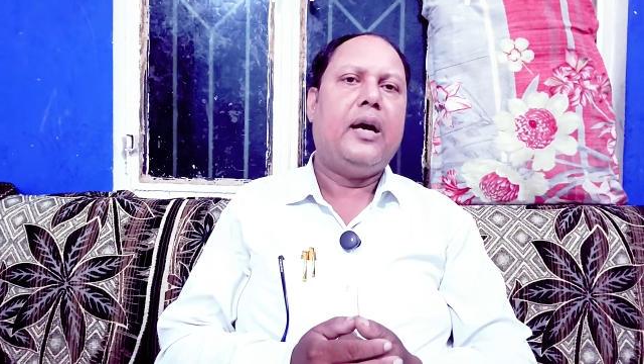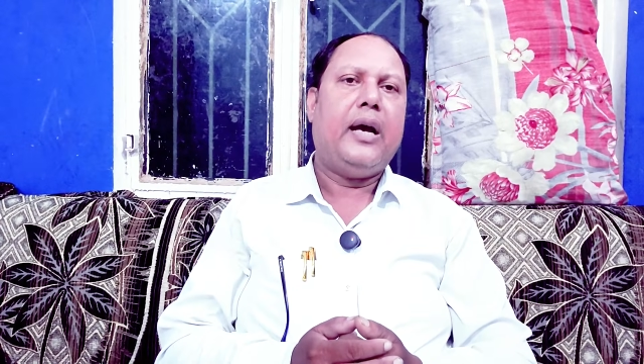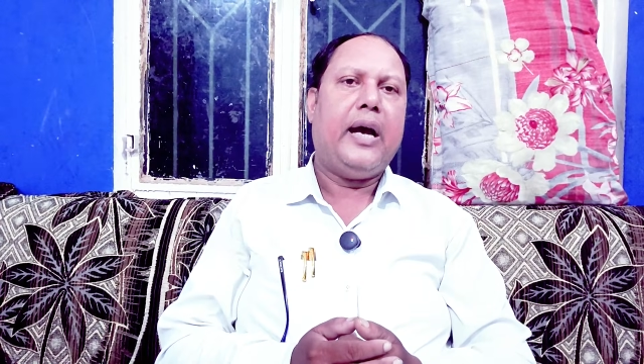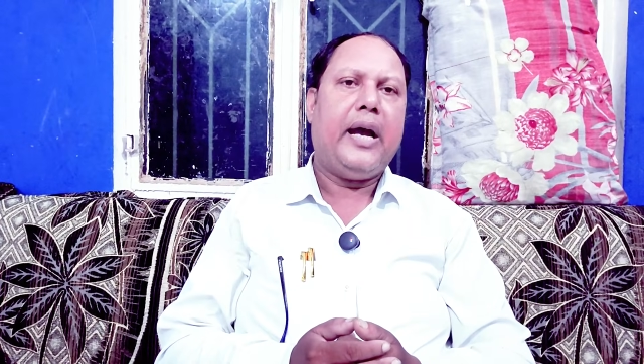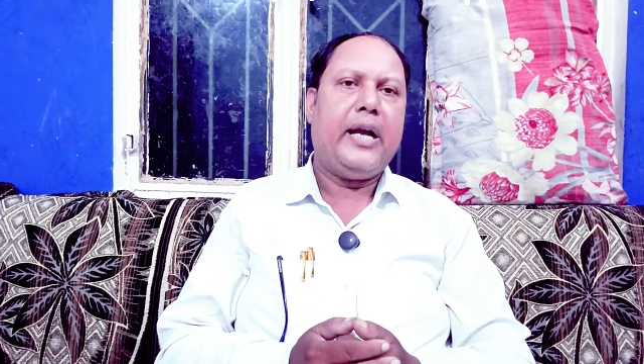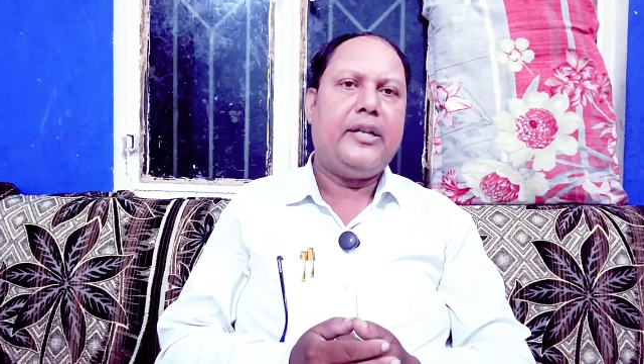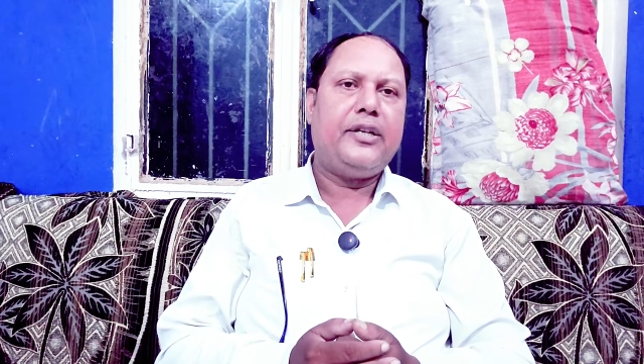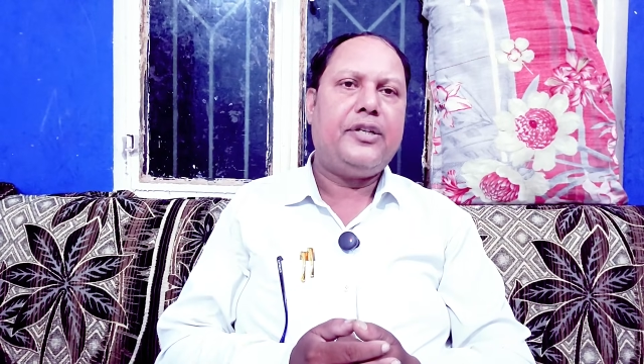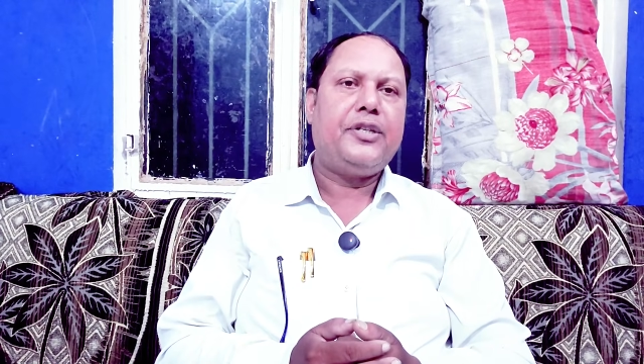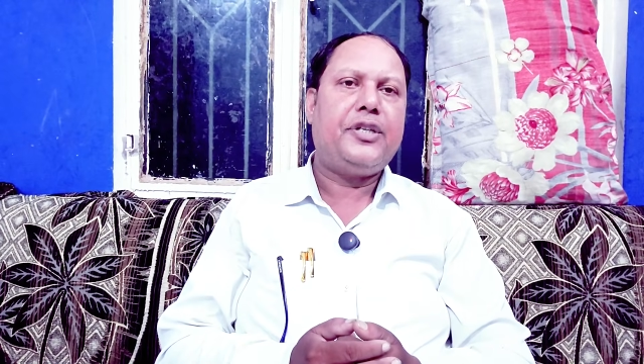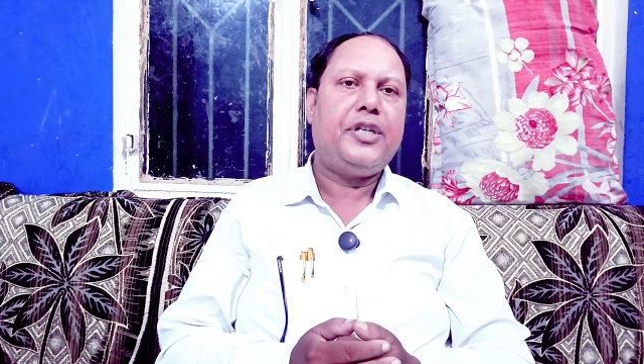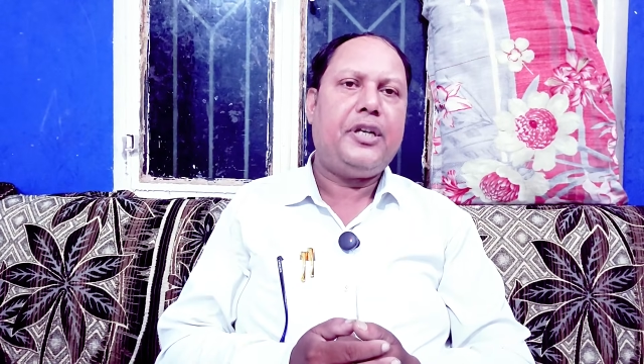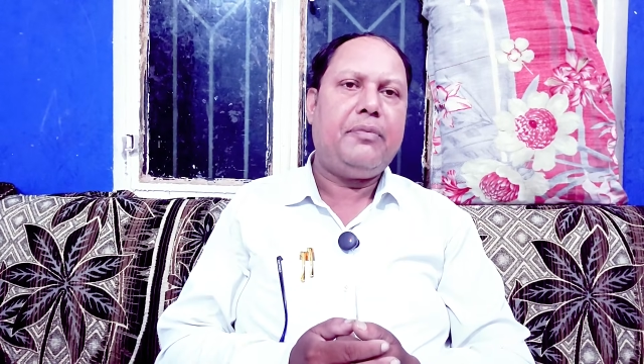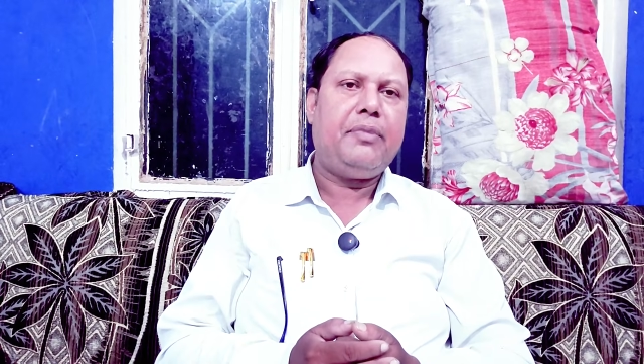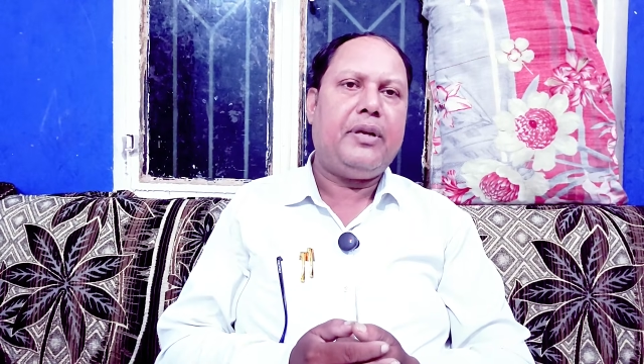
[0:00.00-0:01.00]
Has
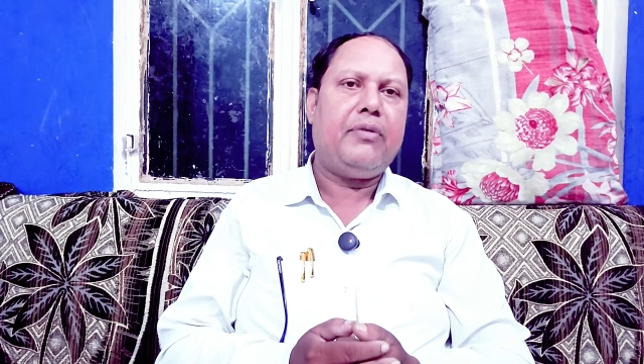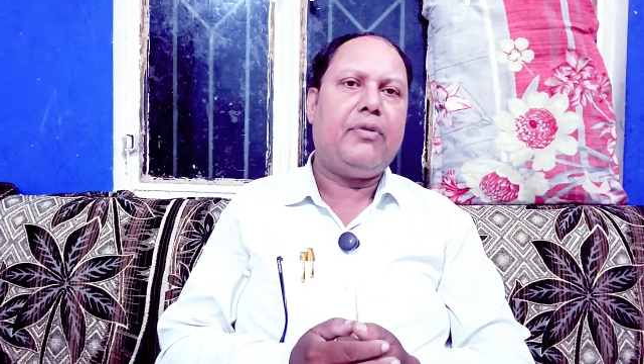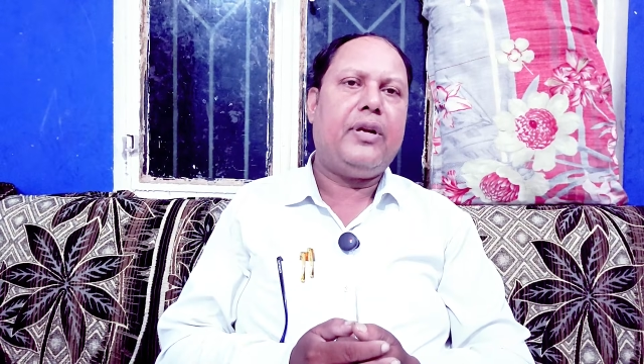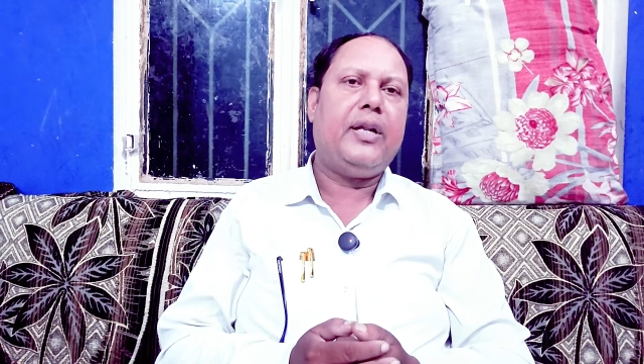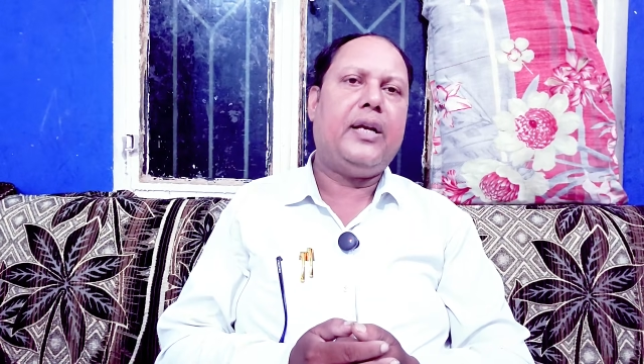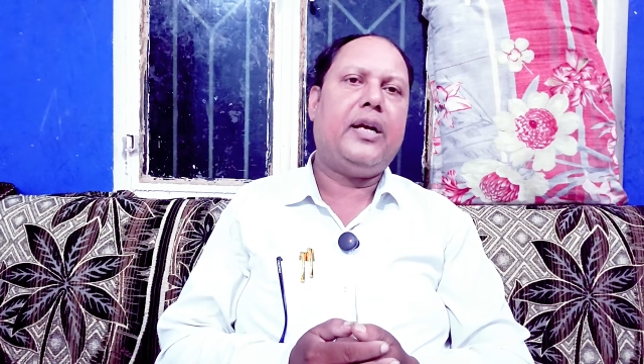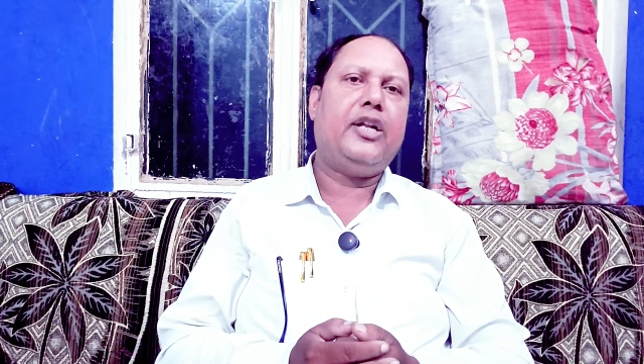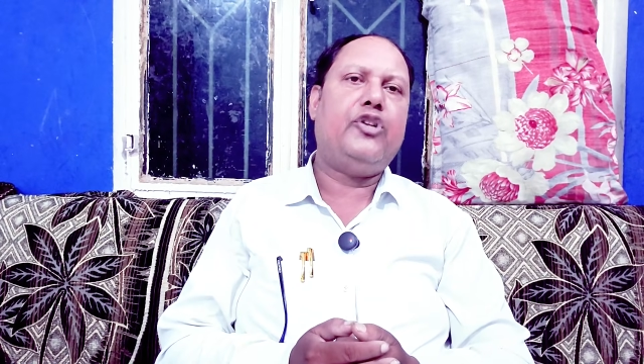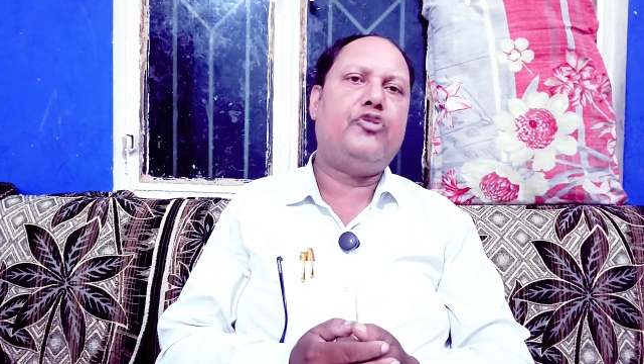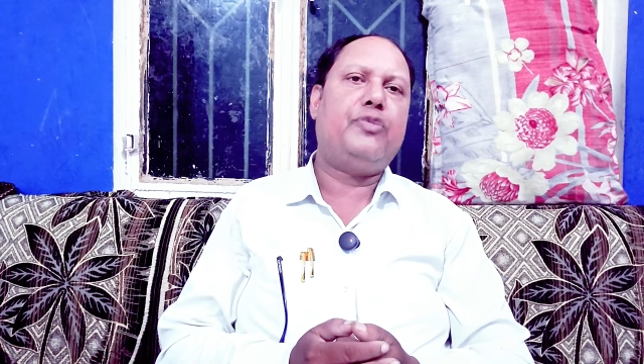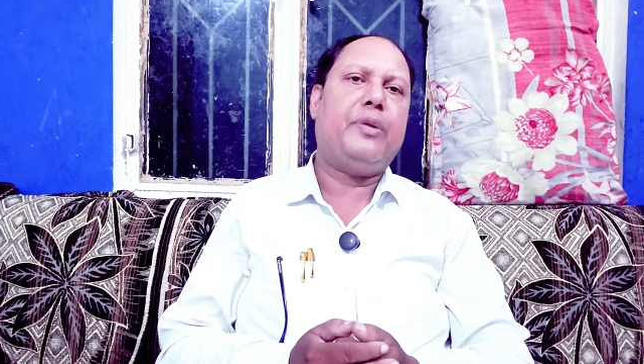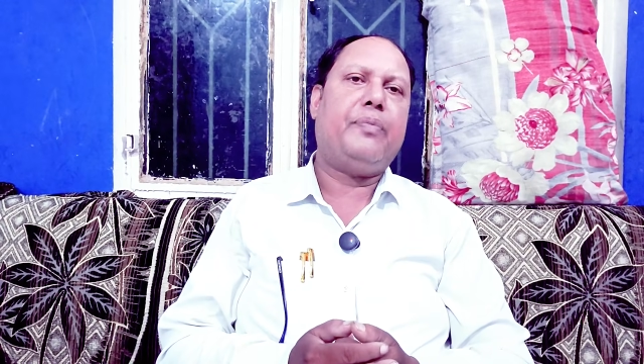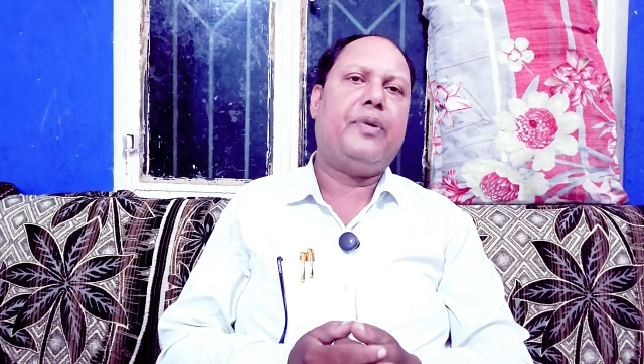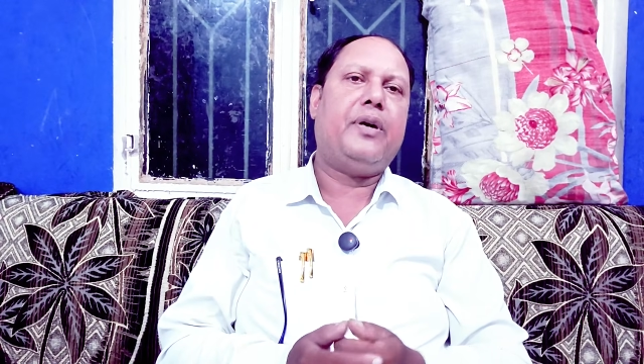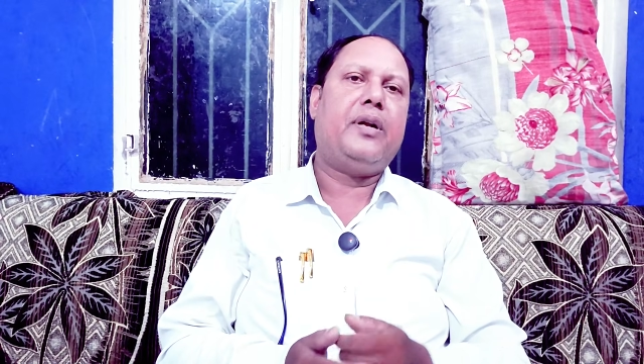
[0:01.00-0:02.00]
she been reading a
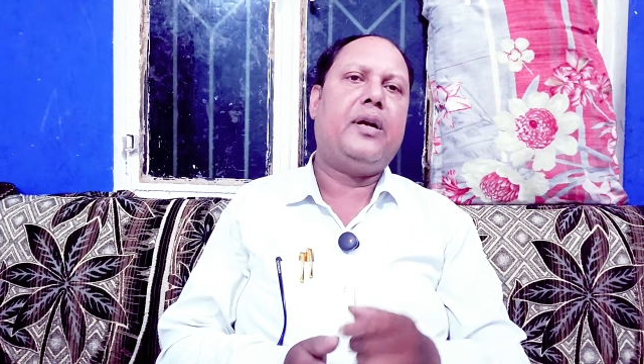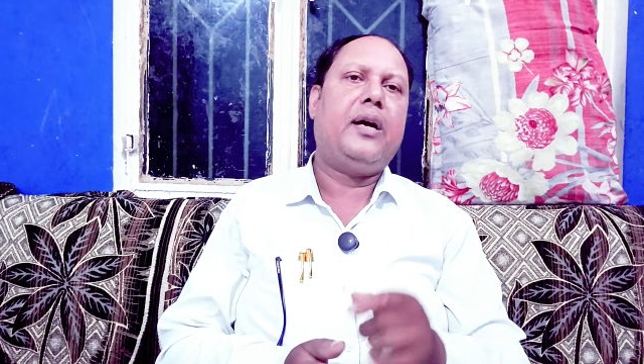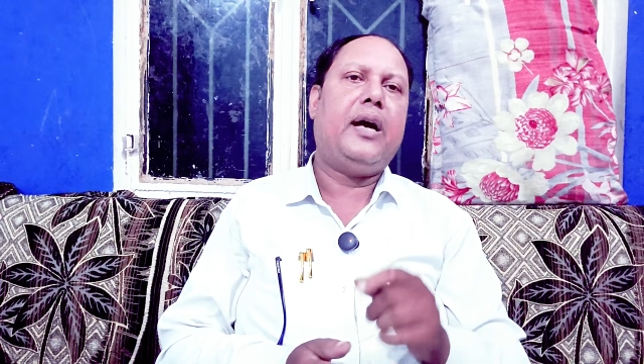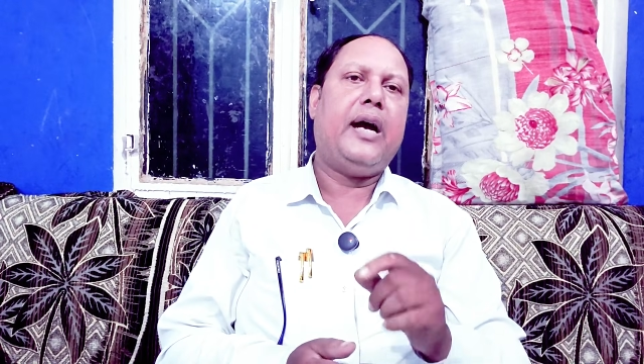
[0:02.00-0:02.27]
newspaper?